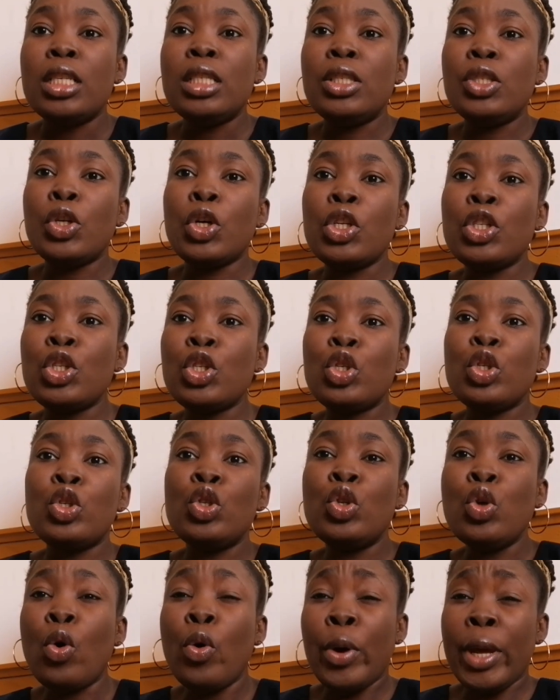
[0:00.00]
not
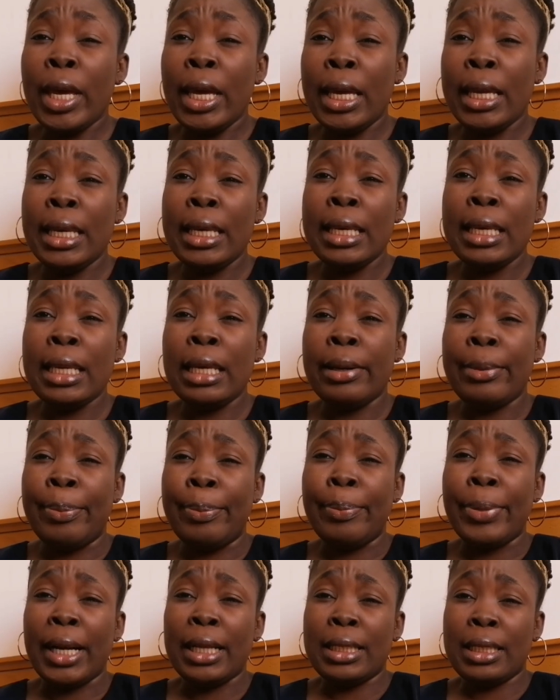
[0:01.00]
knowing the
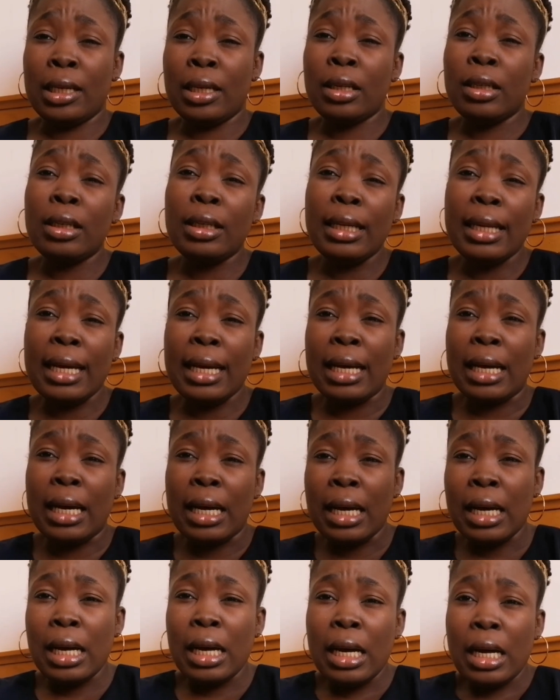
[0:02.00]
particular